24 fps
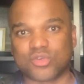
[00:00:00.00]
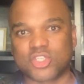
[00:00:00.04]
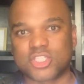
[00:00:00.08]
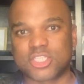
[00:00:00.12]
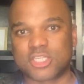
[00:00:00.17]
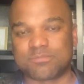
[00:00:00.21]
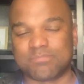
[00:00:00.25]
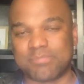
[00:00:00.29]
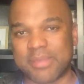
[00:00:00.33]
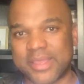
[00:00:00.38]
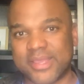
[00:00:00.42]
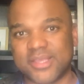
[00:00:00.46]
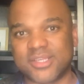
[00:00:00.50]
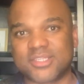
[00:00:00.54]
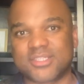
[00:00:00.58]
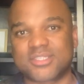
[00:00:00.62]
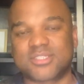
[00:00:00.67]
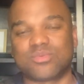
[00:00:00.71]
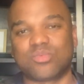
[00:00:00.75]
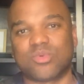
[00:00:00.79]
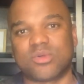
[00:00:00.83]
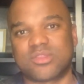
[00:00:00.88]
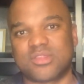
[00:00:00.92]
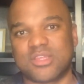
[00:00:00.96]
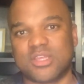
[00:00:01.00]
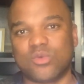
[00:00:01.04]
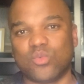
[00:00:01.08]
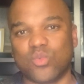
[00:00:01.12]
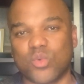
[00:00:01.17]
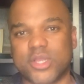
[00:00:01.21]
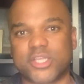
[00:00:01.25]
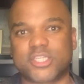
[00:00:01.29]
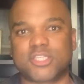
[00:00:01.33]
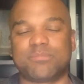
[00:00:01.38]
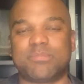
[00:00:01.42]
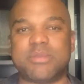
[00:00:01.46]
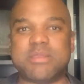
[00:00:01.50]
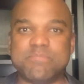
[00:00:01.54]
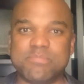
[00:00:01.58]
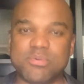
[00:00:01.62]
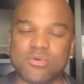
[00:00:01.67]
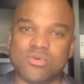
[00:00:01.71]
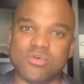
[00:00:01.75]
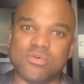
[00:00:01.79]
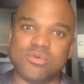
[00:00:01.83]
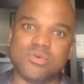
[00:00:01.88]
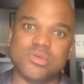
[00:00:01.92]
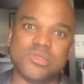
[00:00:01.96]
space within which
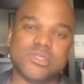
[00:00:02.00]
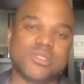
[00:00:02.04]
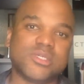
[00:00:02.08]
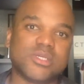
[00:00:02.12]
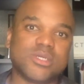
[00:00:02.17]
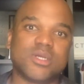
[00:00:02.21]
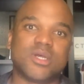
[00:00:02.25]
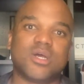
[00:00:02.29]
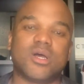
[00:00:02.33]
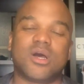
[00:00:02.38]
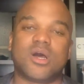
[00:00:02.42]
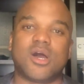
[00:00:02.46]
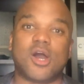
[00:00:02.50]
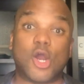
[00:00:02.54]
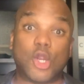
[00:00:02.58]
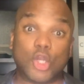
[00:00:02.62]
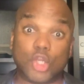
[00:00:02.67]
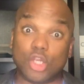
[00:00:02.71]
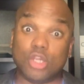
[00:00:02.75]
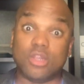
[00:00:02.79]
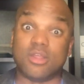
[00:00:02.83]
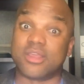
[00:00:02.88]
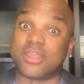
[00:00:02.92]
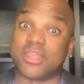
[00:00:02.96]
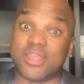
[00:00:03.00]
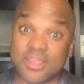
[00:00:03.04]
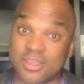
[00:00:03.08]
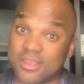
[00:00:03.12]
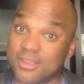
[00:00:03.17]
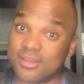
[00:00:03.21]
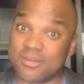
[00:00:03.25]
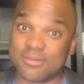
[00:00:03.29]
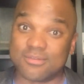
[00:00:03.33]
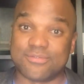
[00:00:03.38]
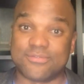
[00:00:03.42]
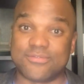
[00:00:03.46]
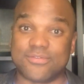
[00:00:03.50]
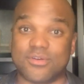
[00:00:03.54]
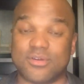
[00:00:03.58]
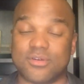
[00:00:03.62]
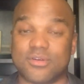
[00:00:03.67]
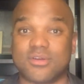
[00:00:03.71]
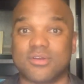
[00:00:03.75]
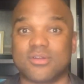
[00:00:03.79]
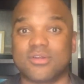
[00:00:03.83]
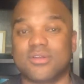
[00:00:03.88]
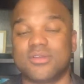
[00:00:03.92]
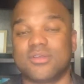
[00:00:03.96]
people are looking
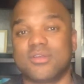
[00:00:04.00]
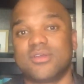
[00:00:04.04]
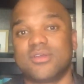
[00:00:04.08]
for,